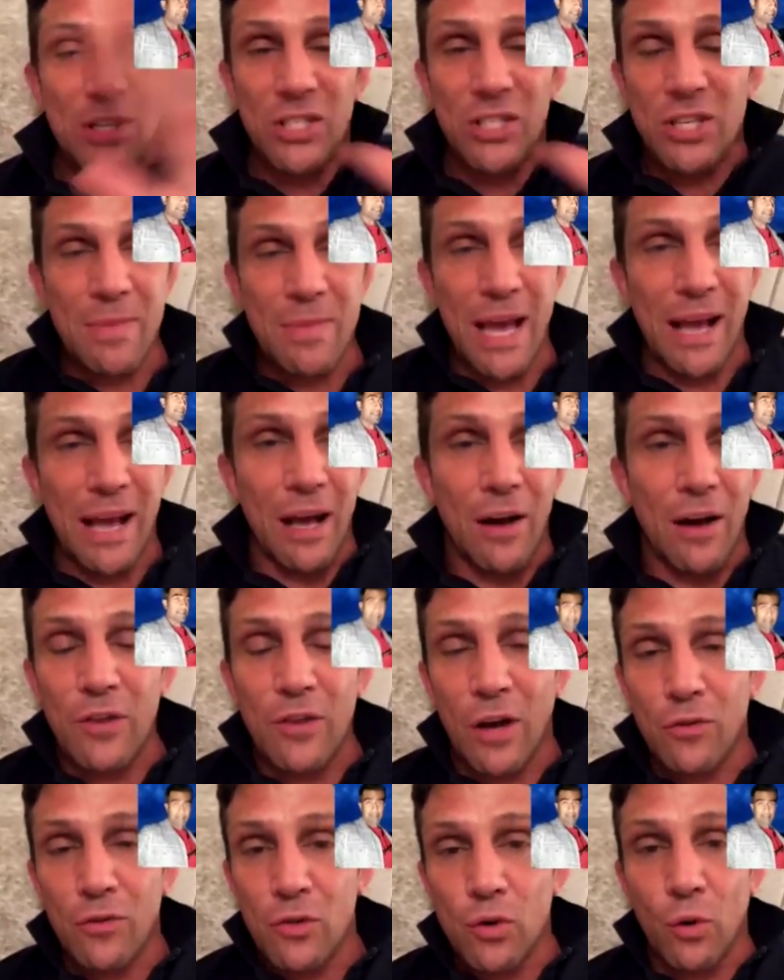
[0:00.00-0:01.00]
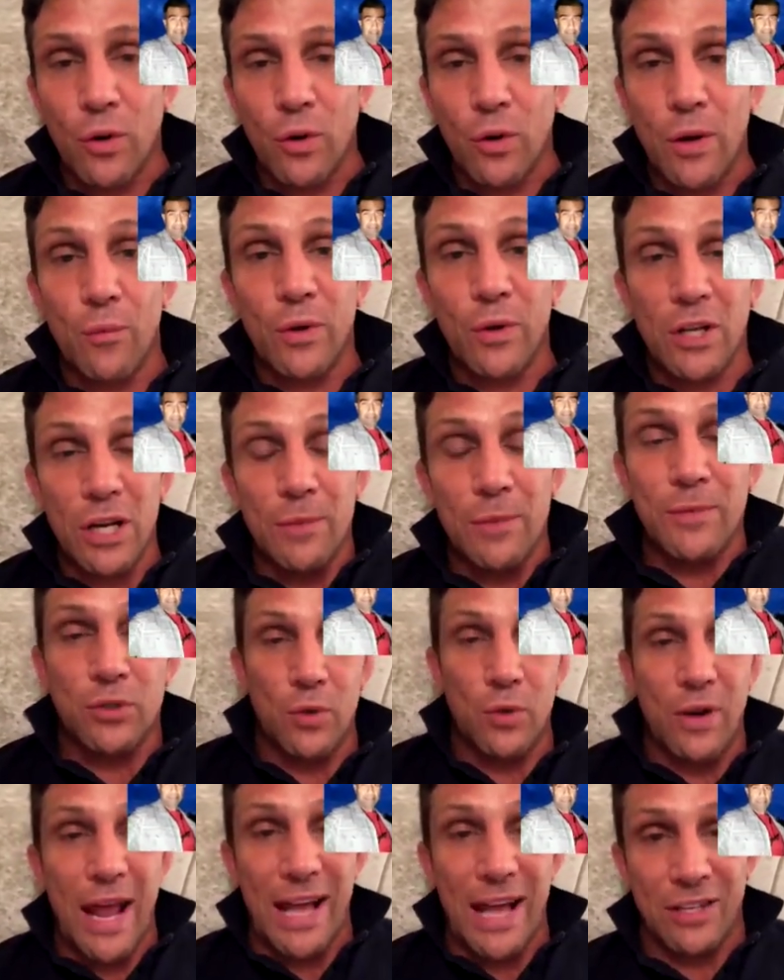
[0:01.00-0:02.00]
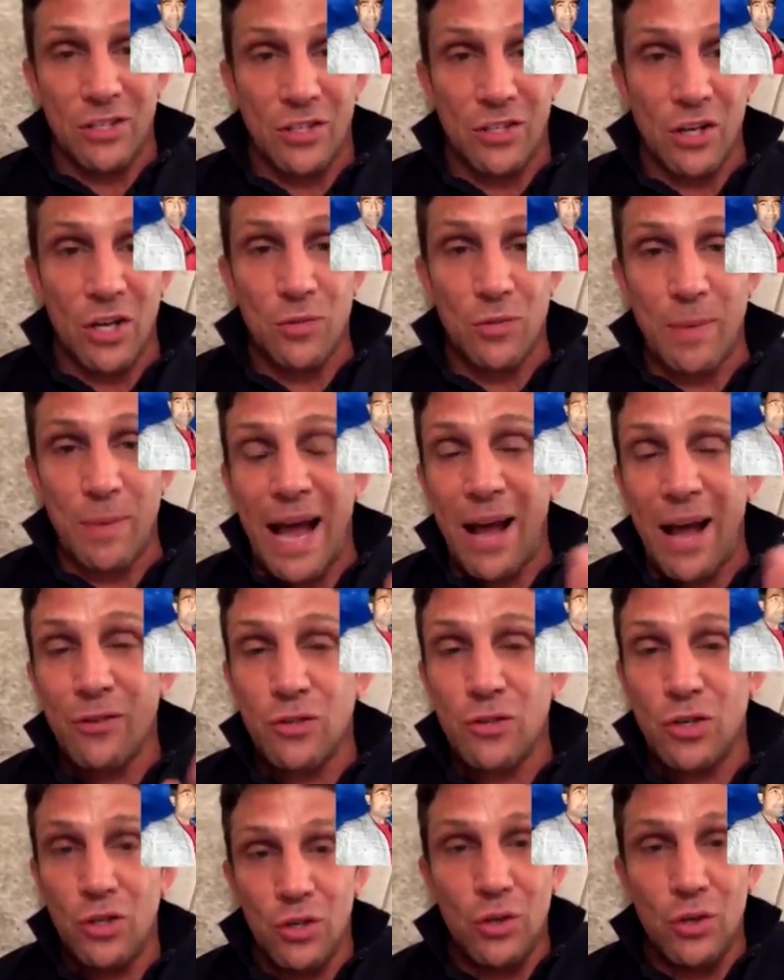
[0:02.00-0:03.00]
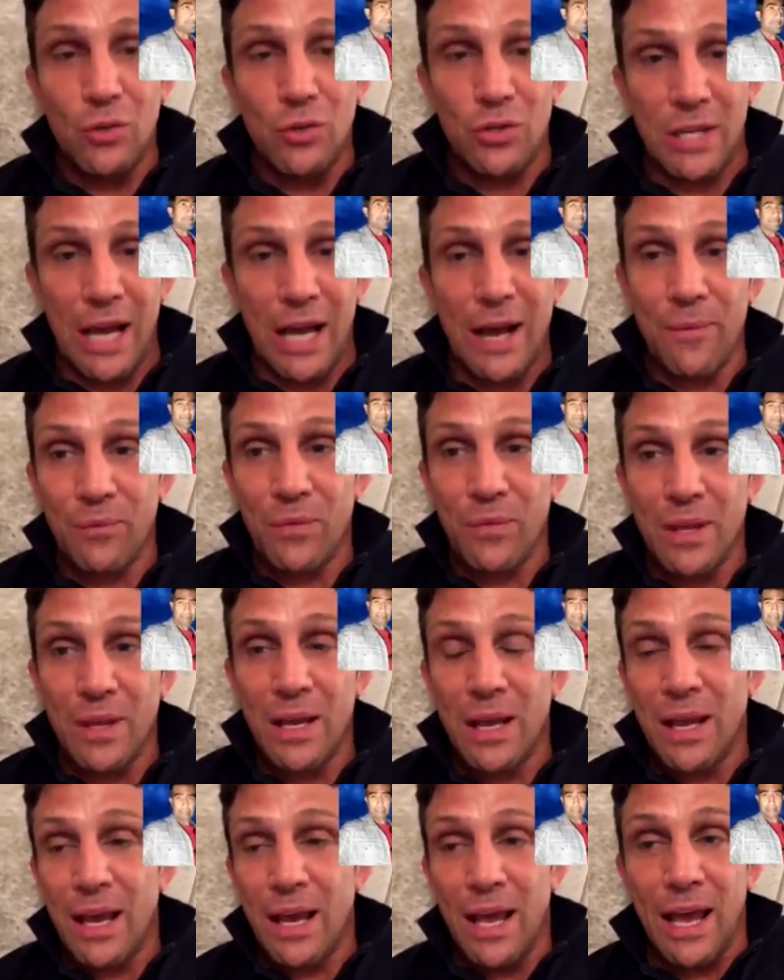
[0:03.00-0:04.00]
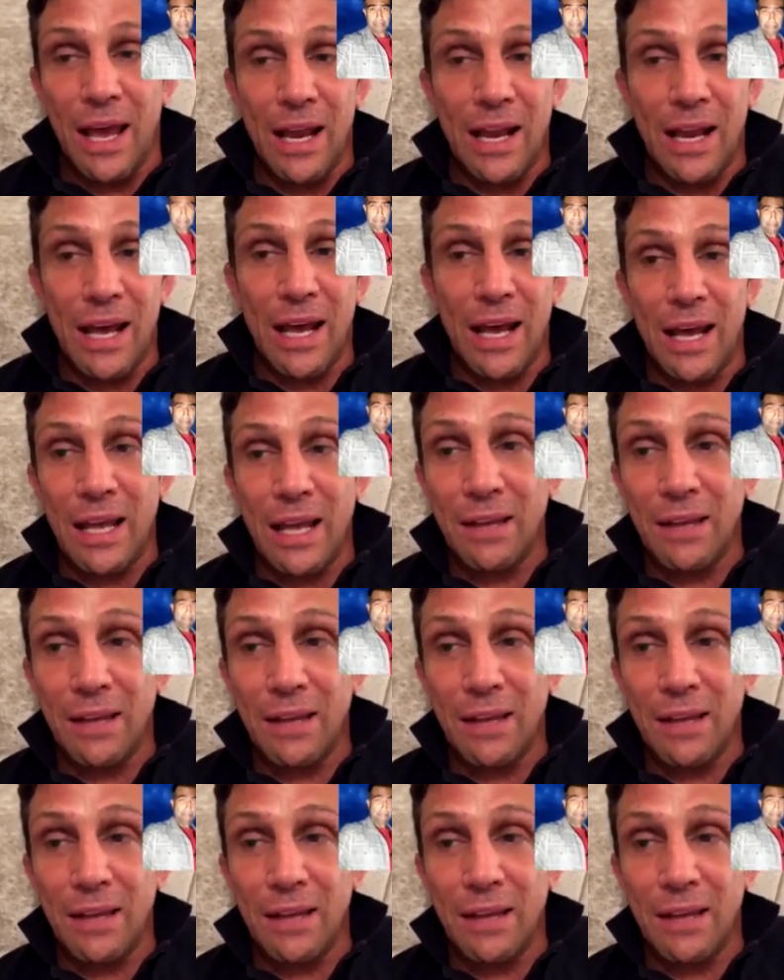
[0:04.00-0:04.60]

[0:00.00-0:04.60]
Miyagi, I talk. We're going to be doing exercise, but how to use that in a